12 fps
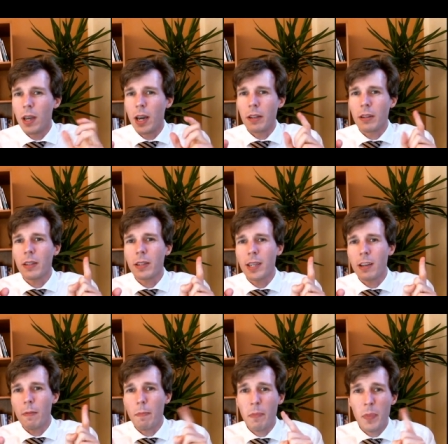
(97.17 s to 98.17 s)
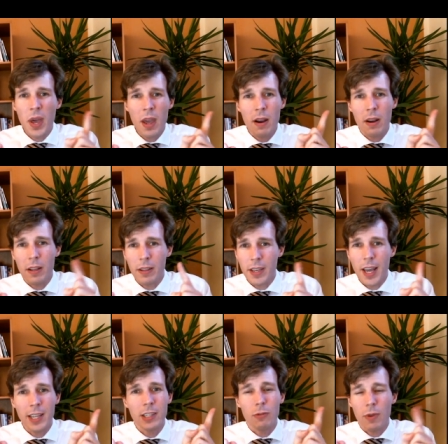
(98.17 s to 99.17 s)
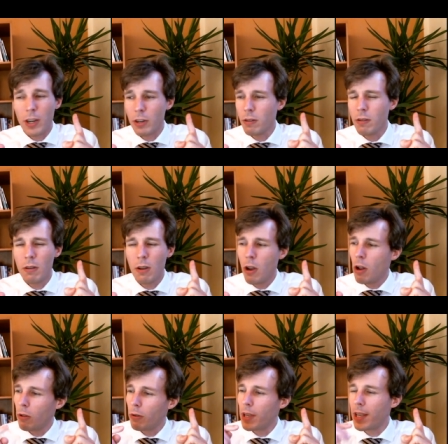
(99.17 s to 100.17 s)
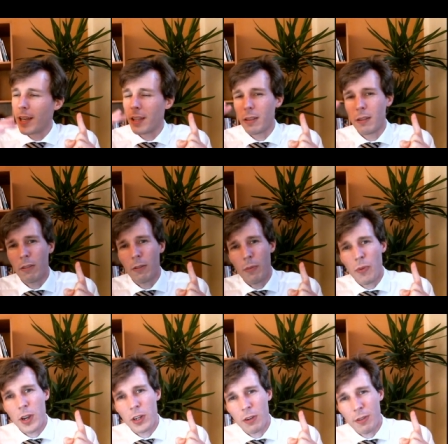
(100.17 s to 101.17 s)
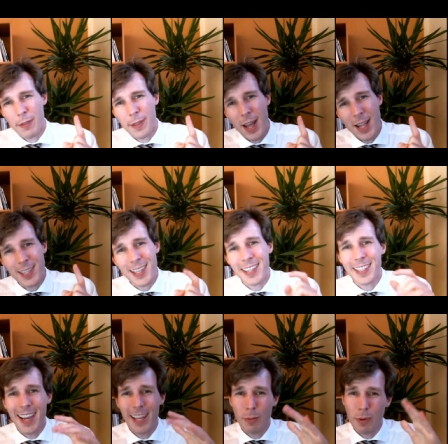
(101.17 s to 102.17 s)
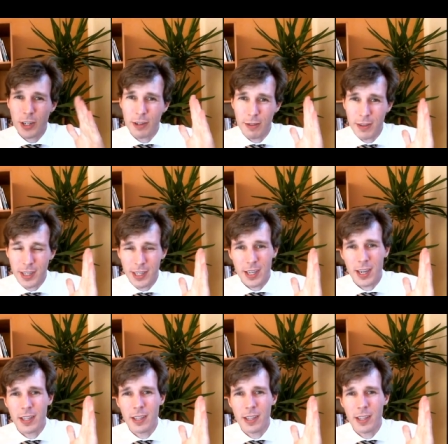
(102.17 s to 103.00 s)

And you're going to take a pair in the x direction, looking at the pressure on that side and the pressure on this side.